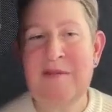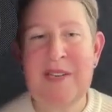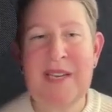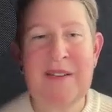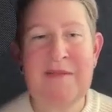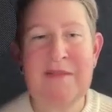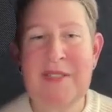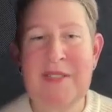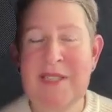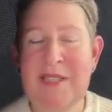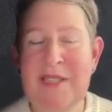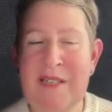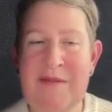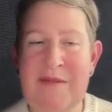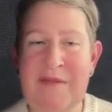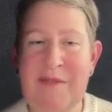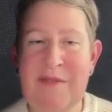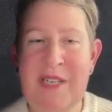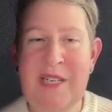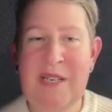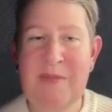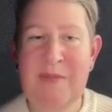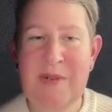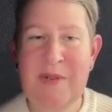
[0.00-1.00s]
We have a ton of
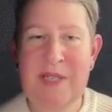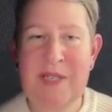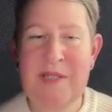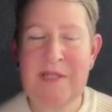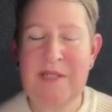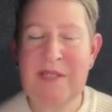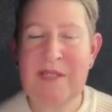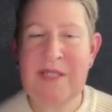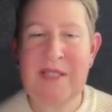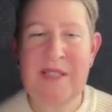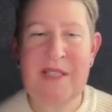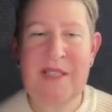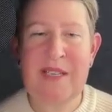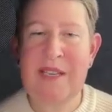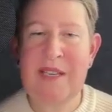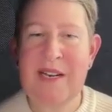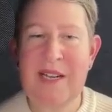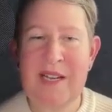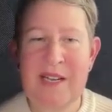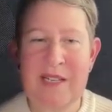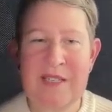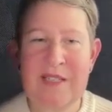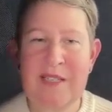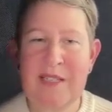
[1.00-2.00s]
3D printers, and they
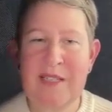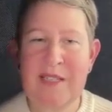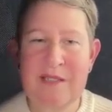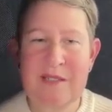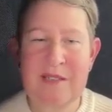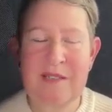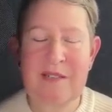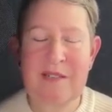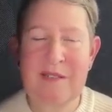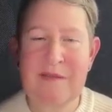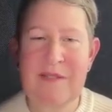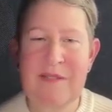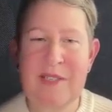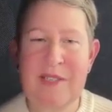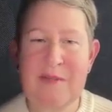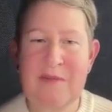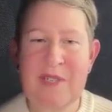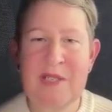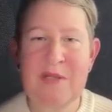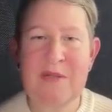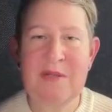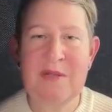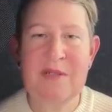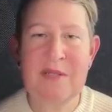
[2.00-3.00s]
get access to all of these
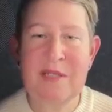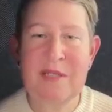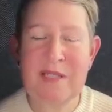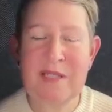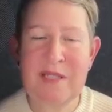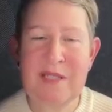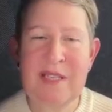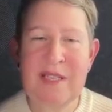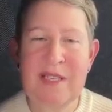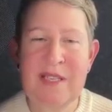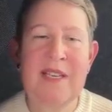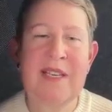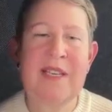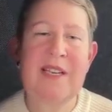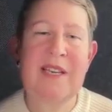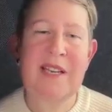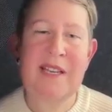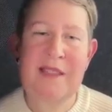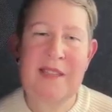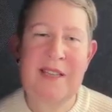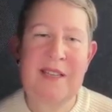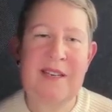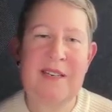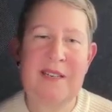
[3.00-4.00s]
resources.
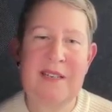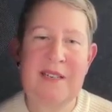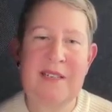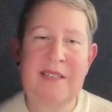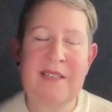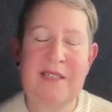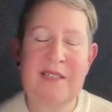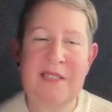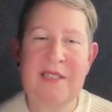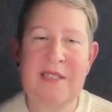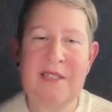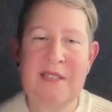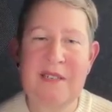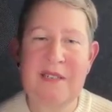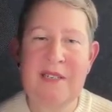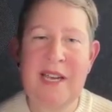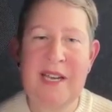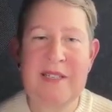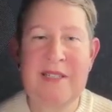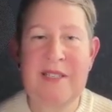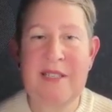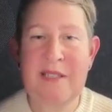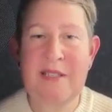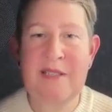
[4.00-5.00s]
And then in addition,
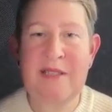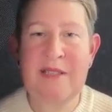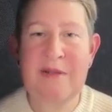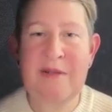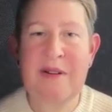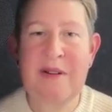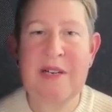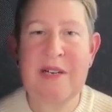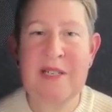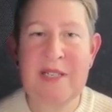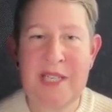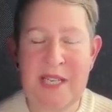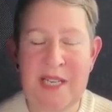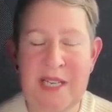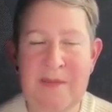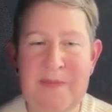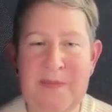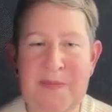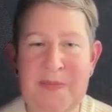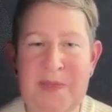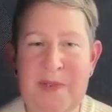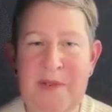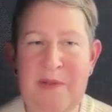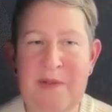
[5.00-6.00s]
access to our
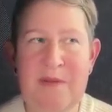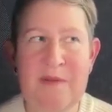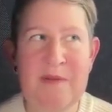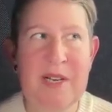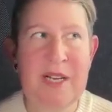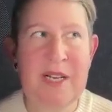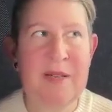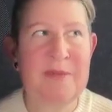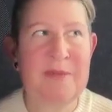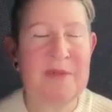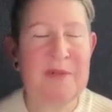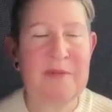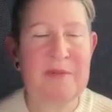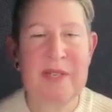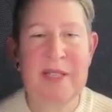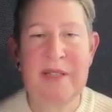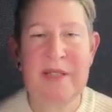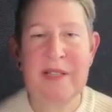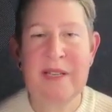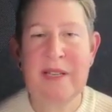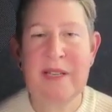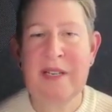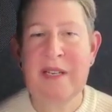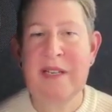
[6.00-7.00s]
team who helps
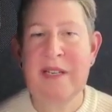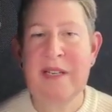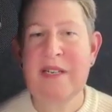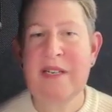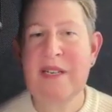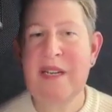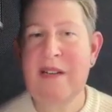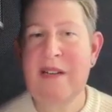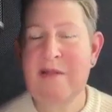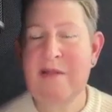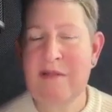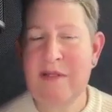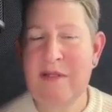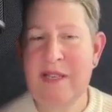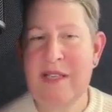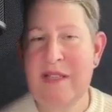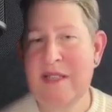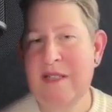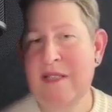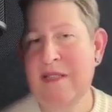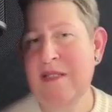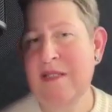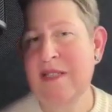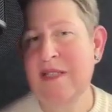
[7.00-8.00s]
with
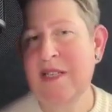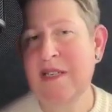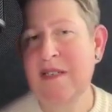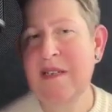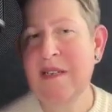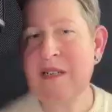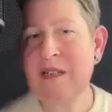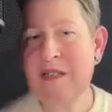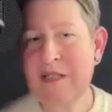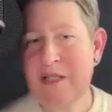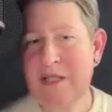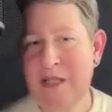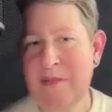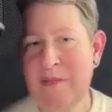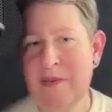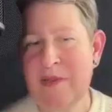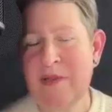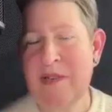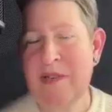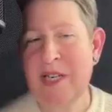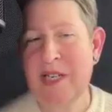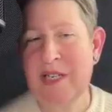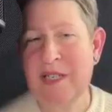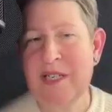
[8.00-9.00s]
technology
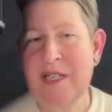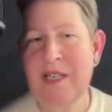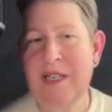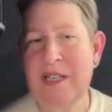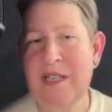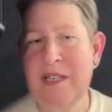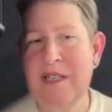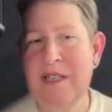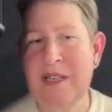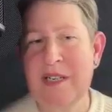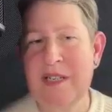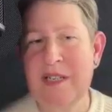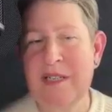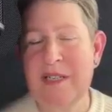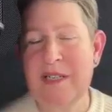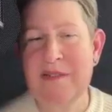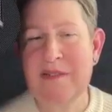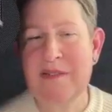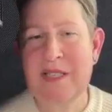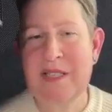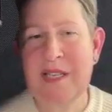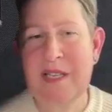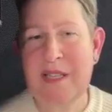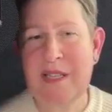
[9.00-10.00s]
progression and
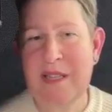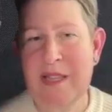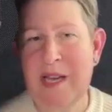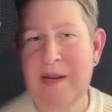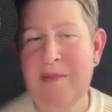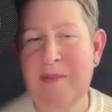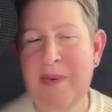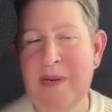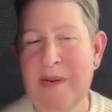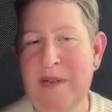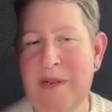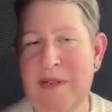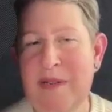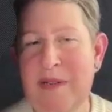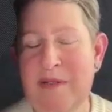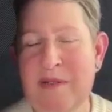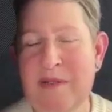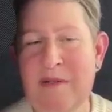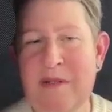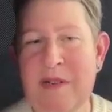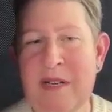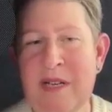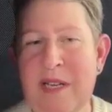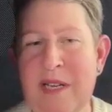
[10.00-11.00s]
de-risking that, but
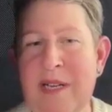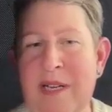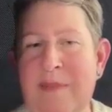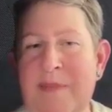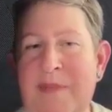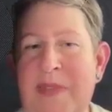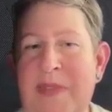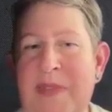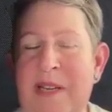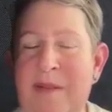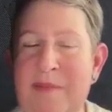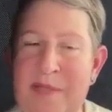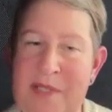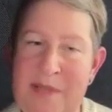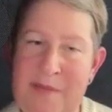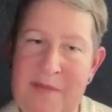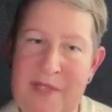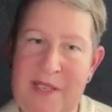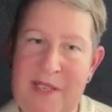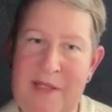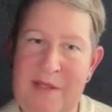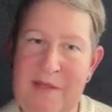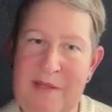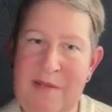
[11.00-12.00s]
also helps them
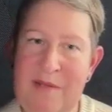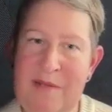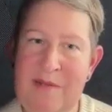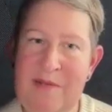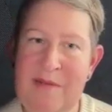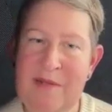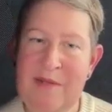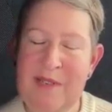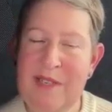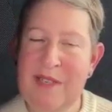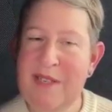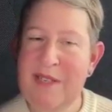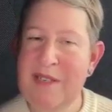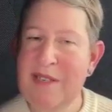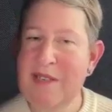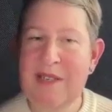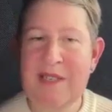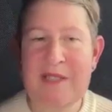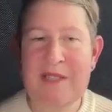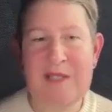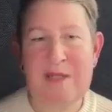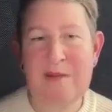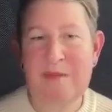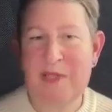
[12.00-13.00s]
think through
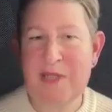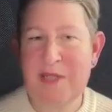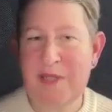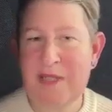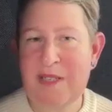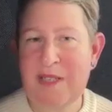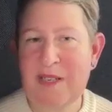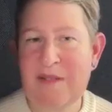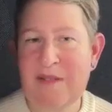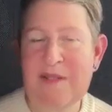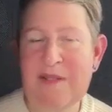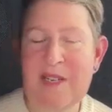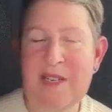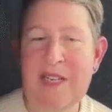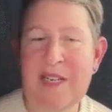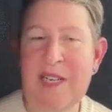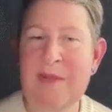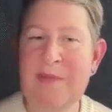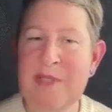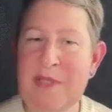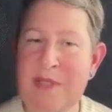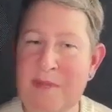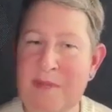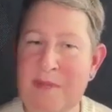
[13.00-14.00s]
customer discovery,
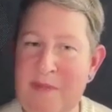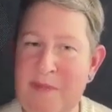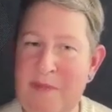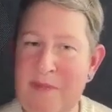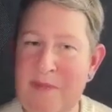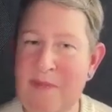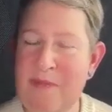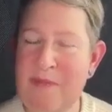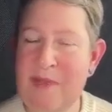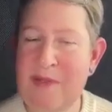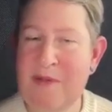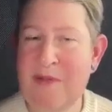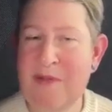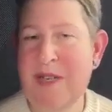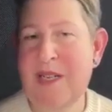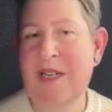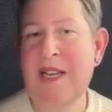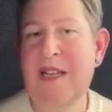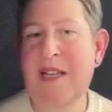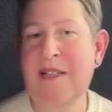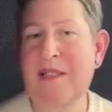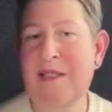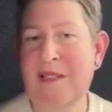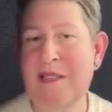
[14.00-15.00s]
helps them do an
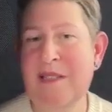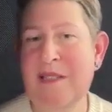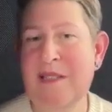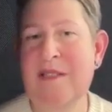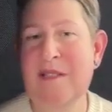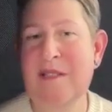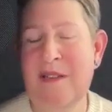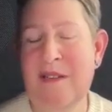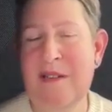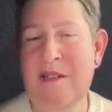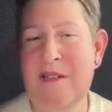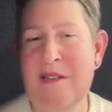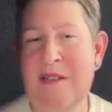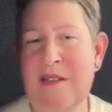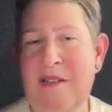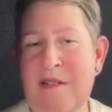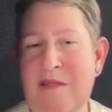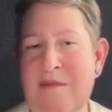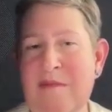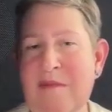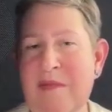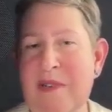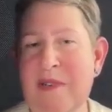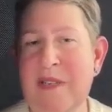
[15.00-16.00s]
analysis on,
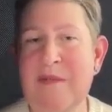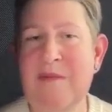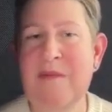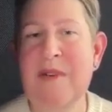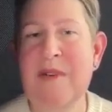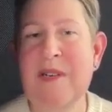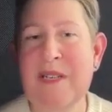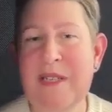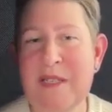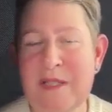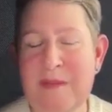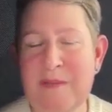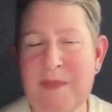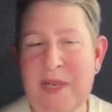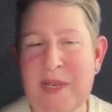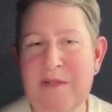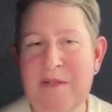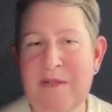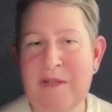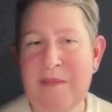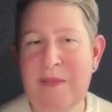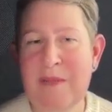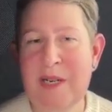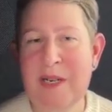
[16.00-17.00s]
really what is my
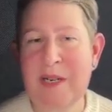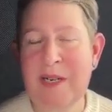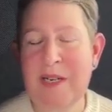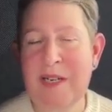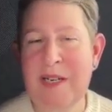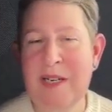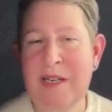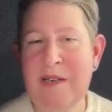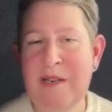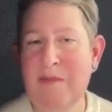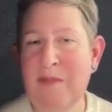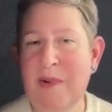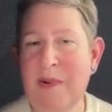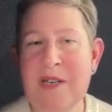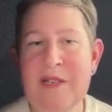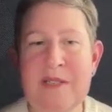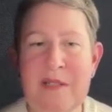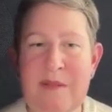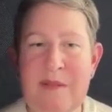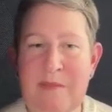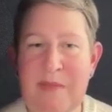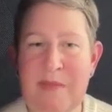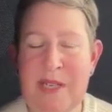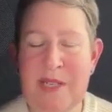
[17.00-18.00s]
go-to-market and
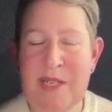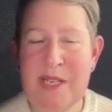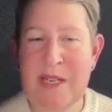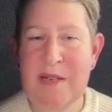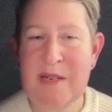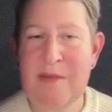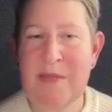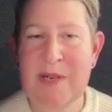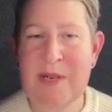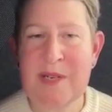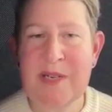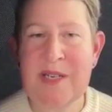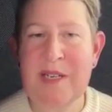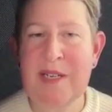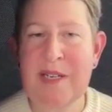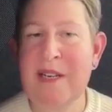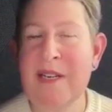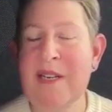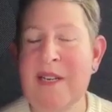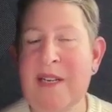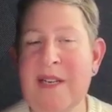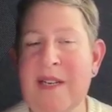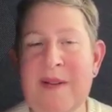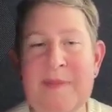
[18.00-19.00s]
where's the beachhead market?
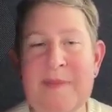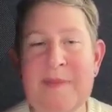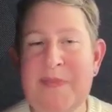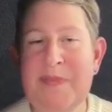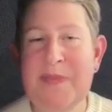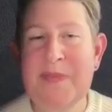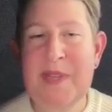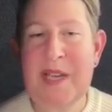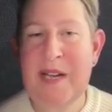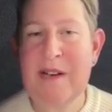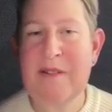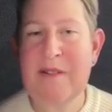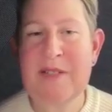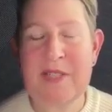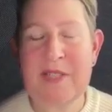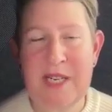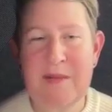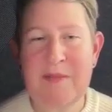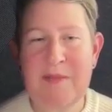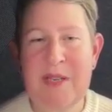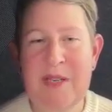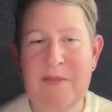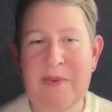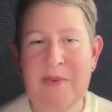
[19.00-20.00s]
How should
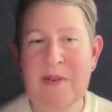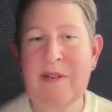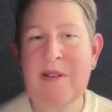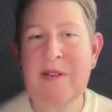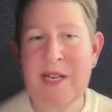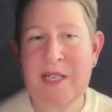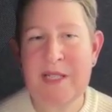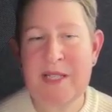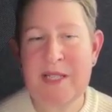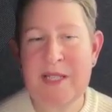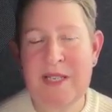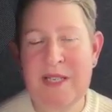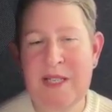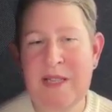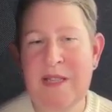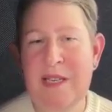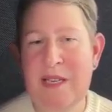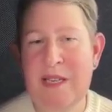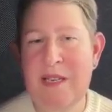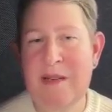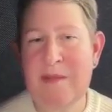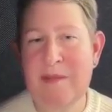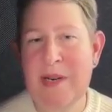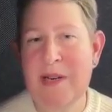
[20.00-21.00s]
I be progressing and
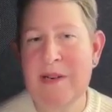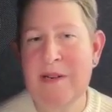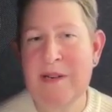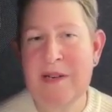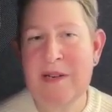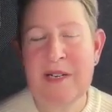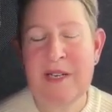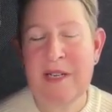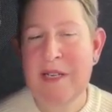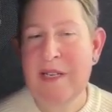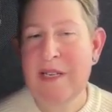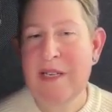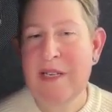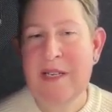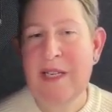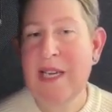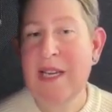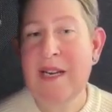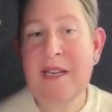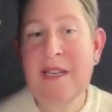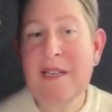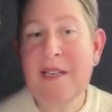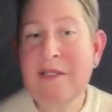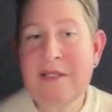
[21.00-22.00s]
thinking about
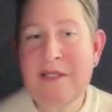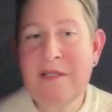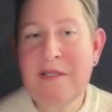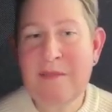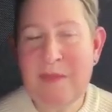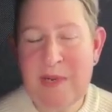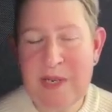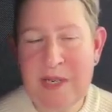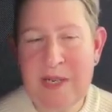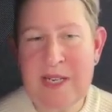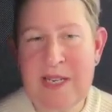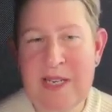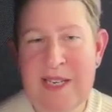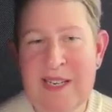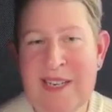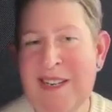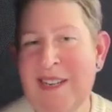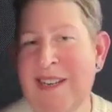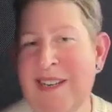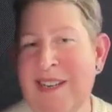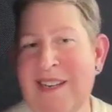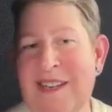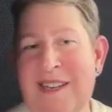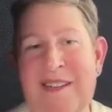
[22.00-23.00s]
getting to market?
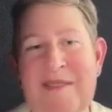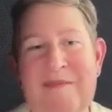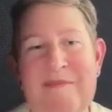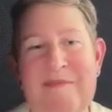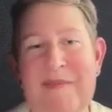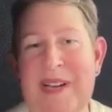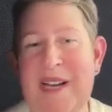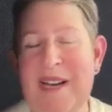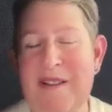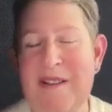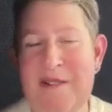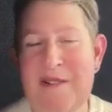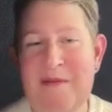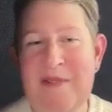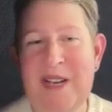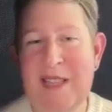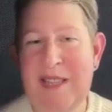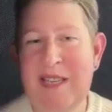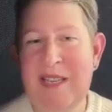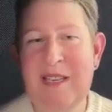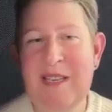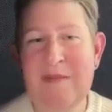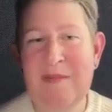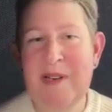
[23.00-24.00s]
How do I
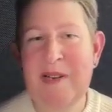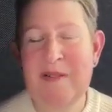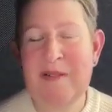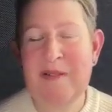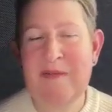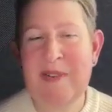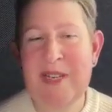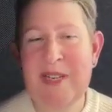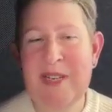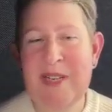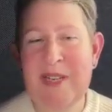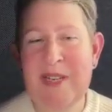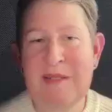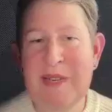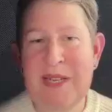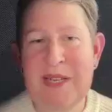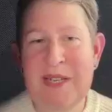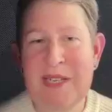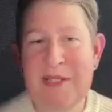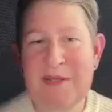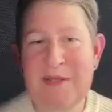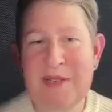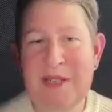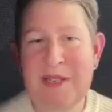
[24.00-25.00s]
think about raising my
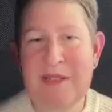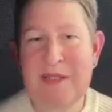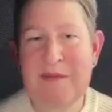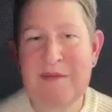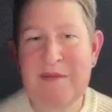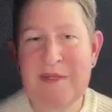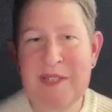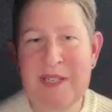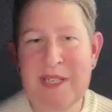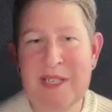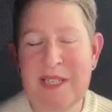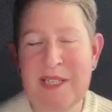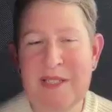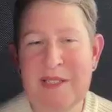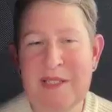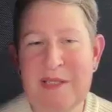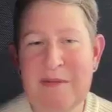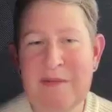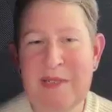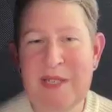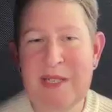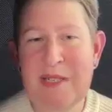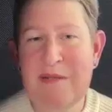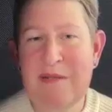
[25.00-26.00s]
next round of funding?
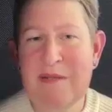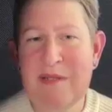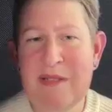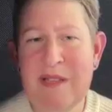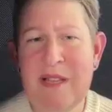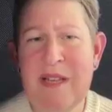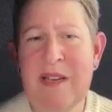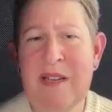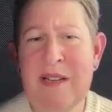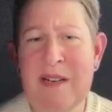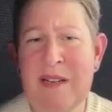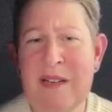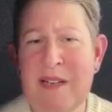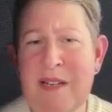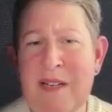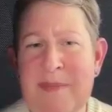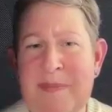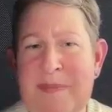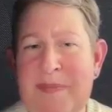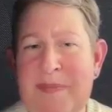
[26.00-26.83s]
So we do a lot